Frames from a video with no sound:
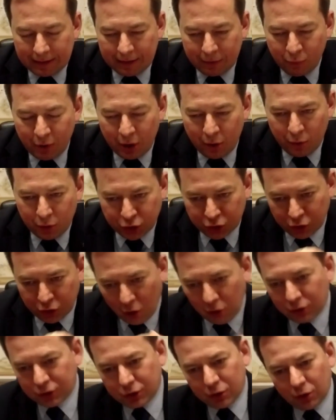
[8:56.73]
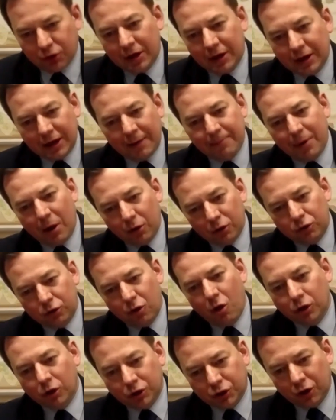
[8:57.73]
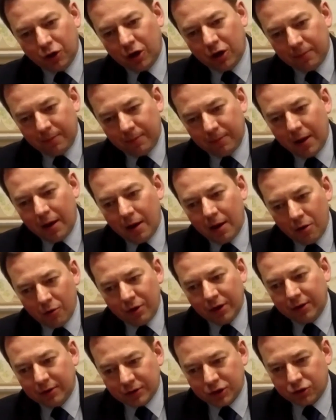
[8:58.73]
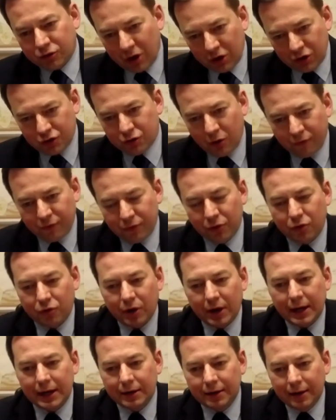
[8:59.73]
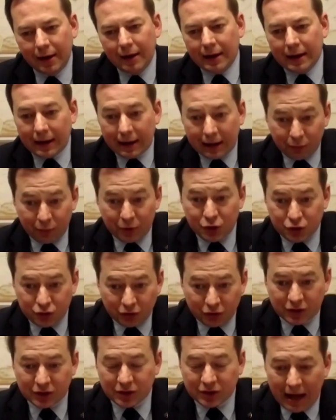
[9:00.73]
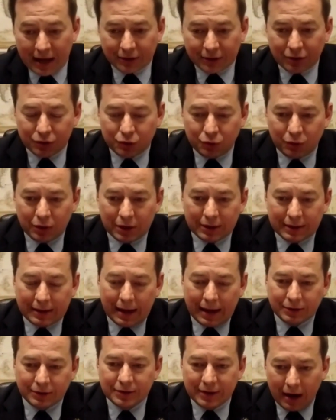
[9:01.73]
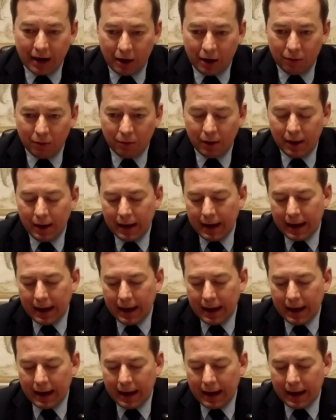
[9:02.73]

We should also think about long-term reconstruction of Ukraine, and we should start doing that now.